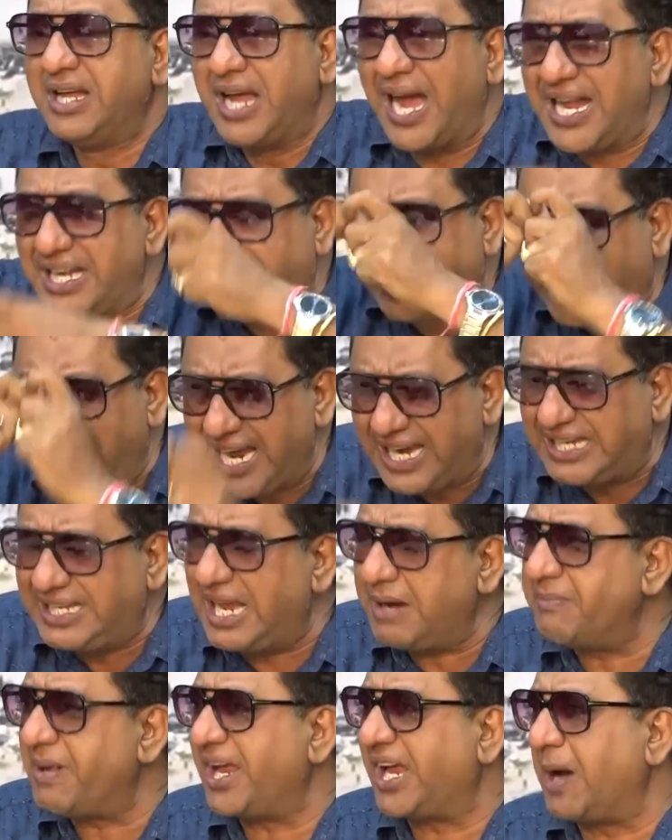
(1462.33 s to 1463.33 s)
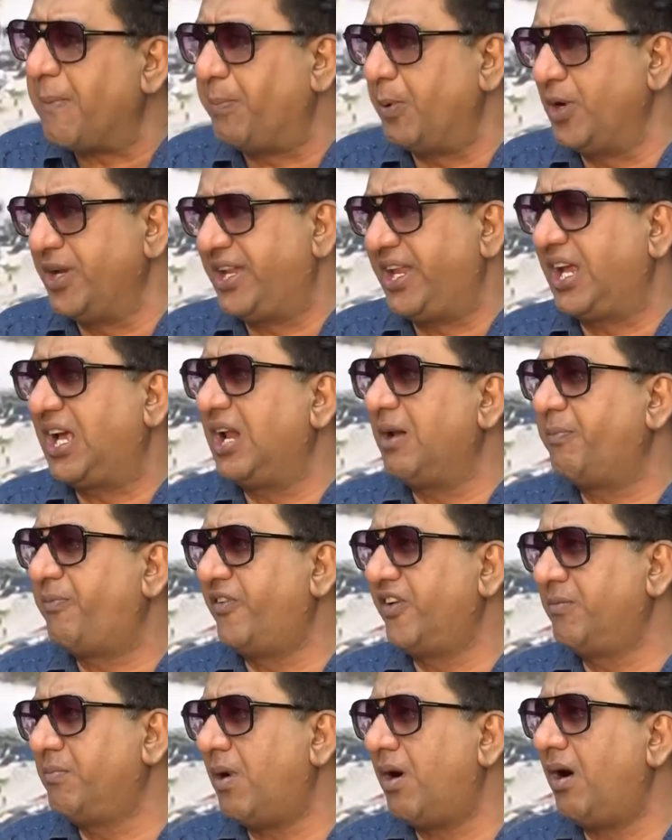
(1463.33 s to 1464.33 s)
and kick them like a political
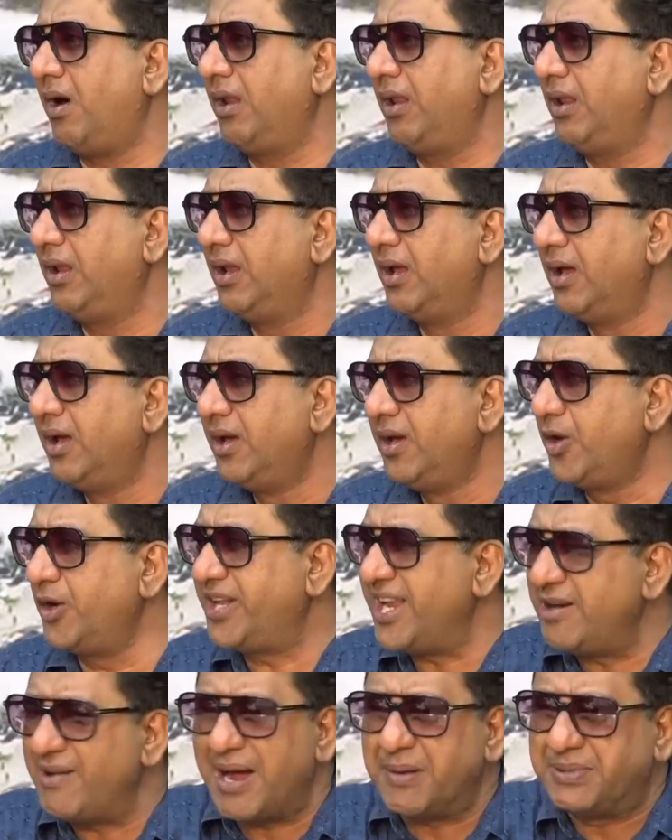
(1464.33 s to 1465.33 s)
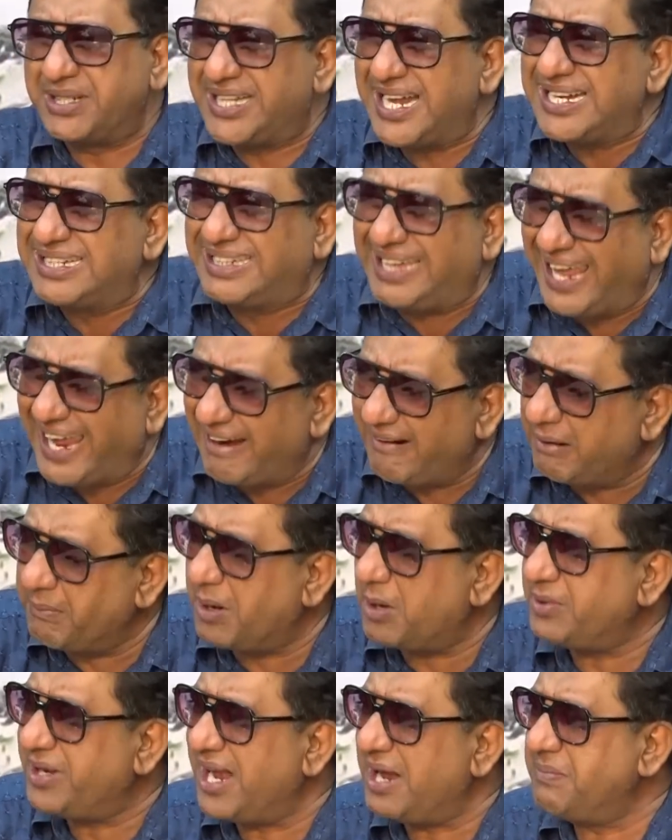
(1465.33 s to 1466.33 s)
football. You think Ram Jethan care
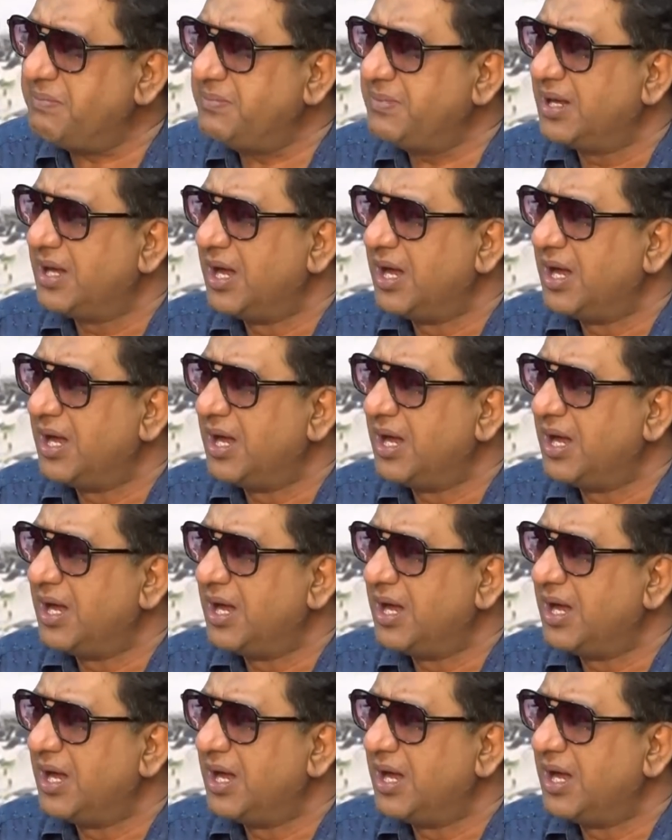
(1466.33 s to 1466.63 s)
about them?